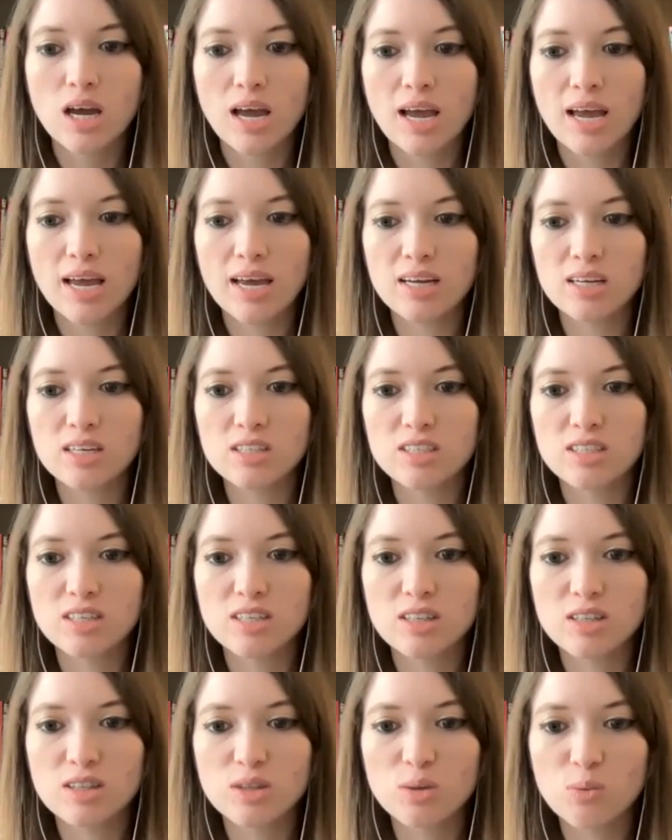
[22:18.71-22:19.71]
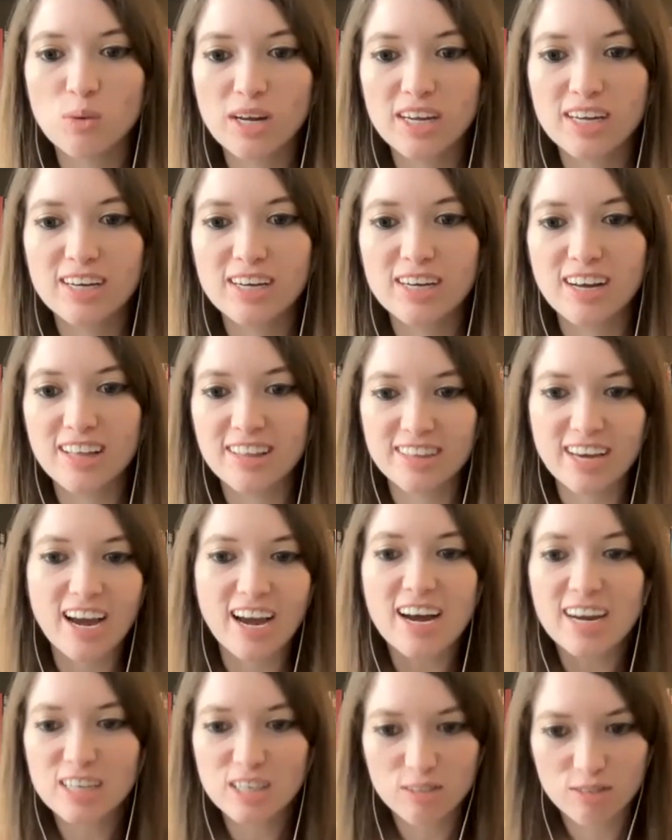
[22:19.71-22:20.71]
And the way that
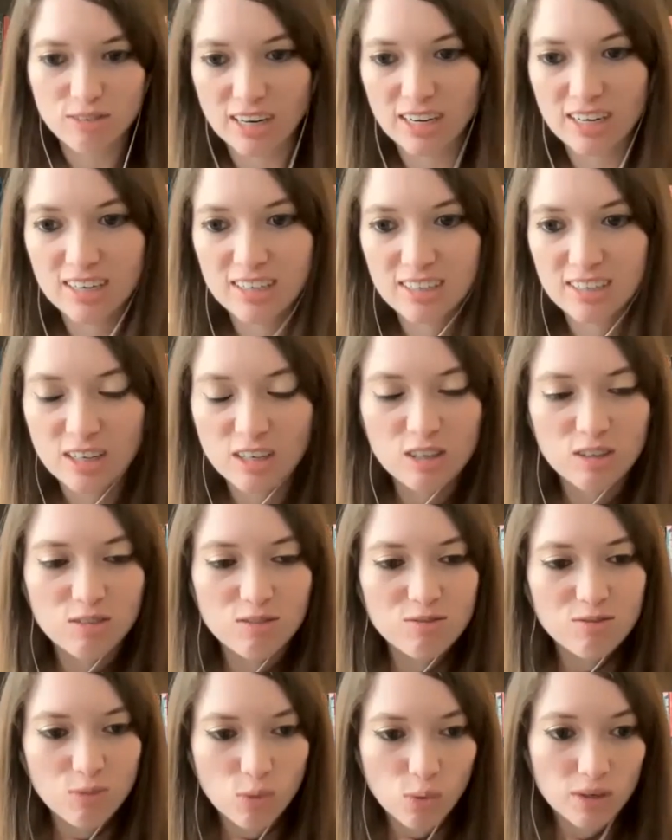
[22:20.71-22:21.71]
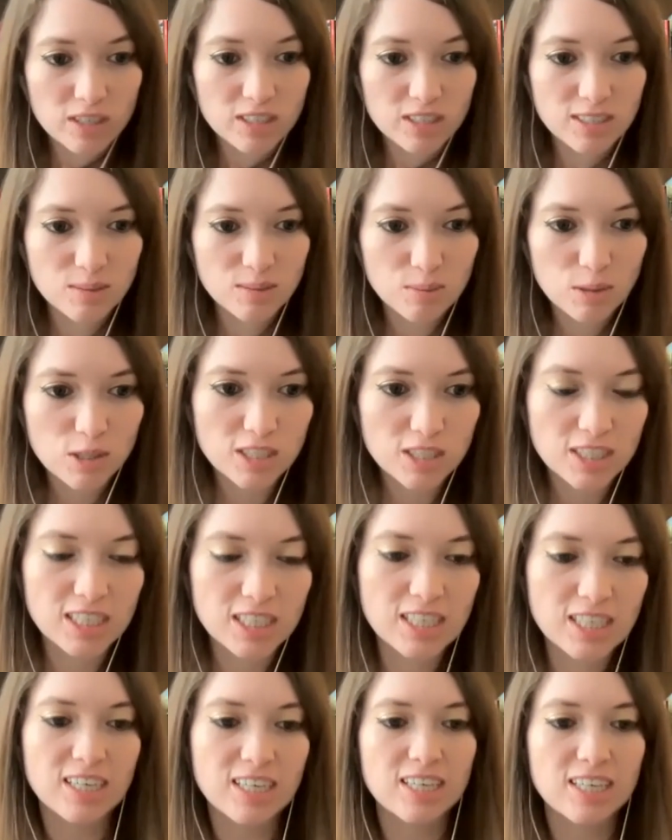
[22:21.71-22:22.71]
I define narrative voice
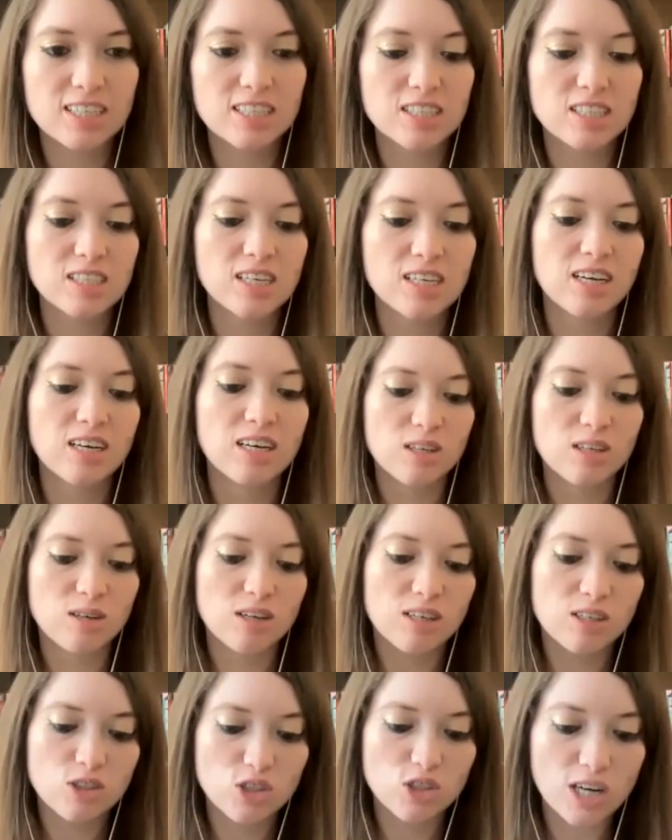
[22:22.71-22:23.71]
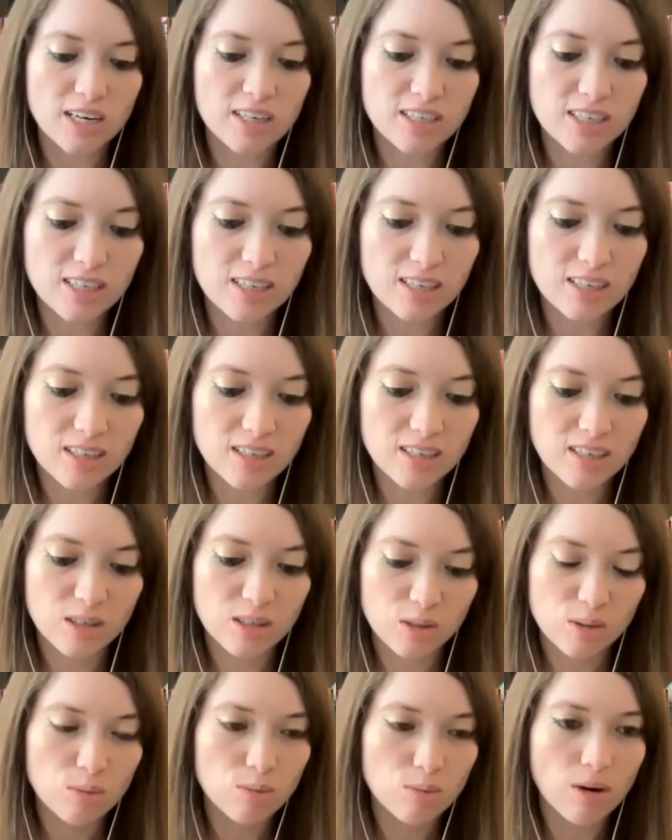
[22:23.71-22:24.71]
personally is injecting
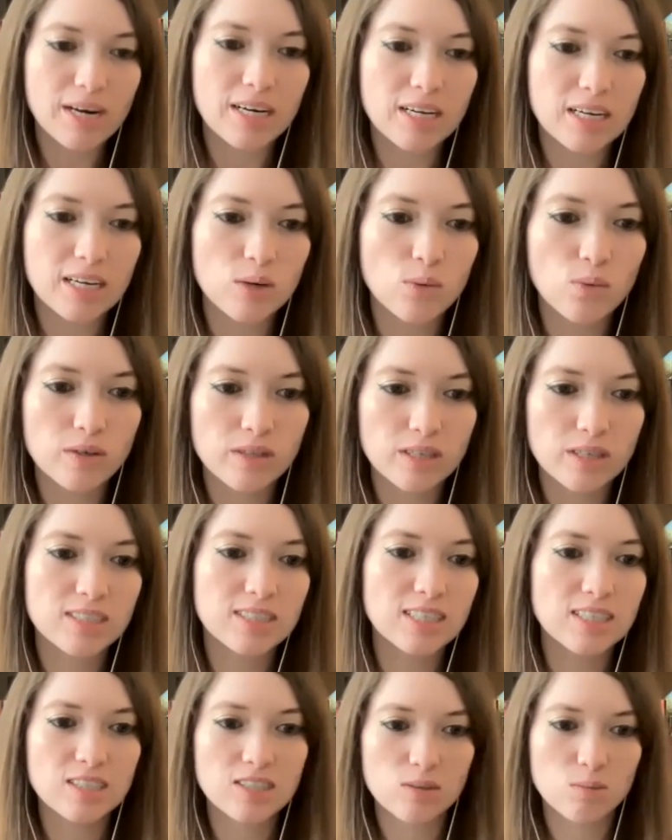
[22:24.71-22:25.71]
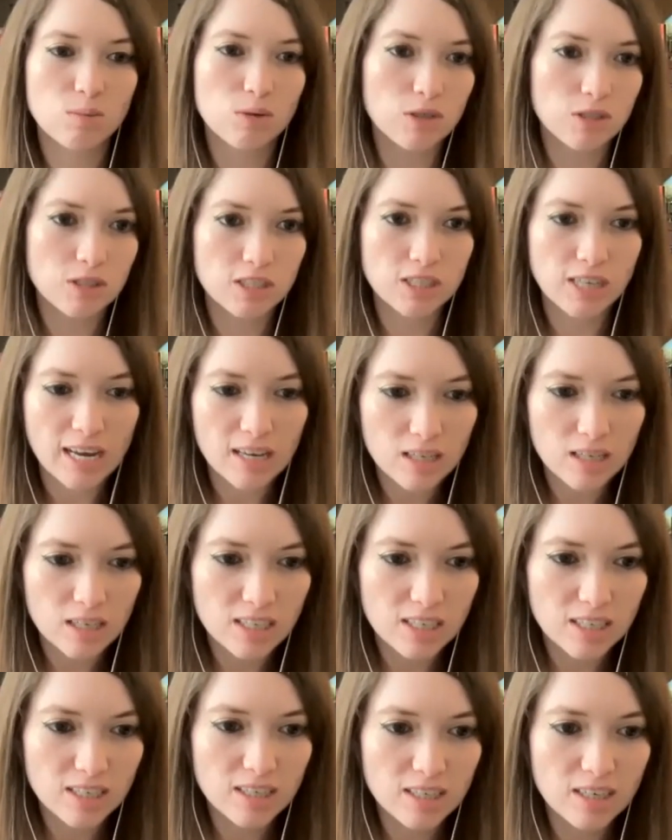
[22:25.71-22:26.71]
your writing with a sense of
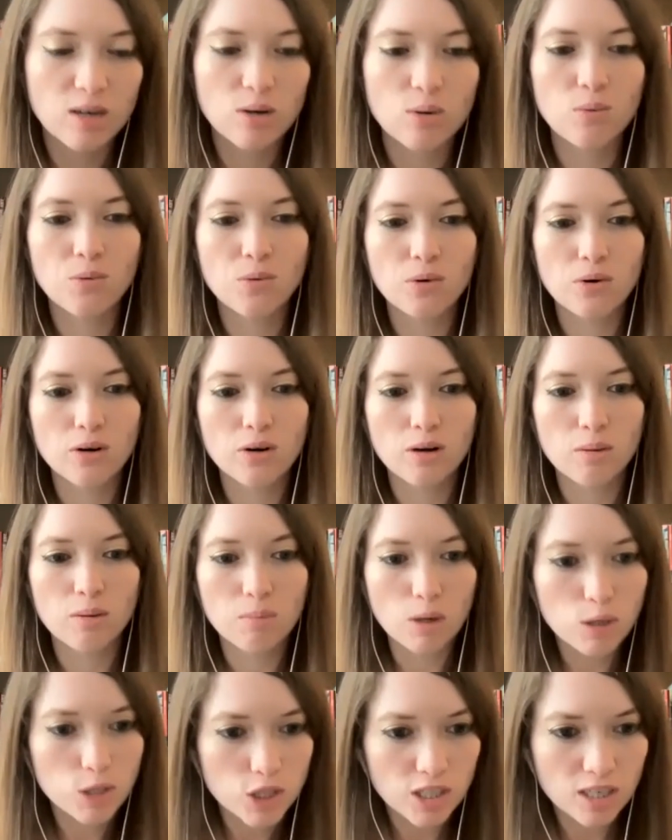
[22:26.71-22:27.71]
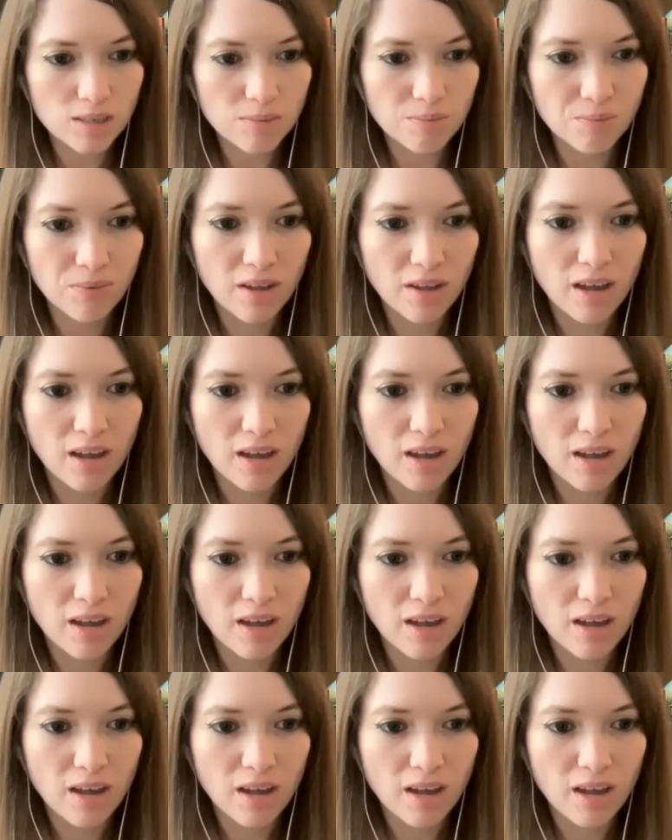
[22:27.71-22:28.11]
personality or emotion.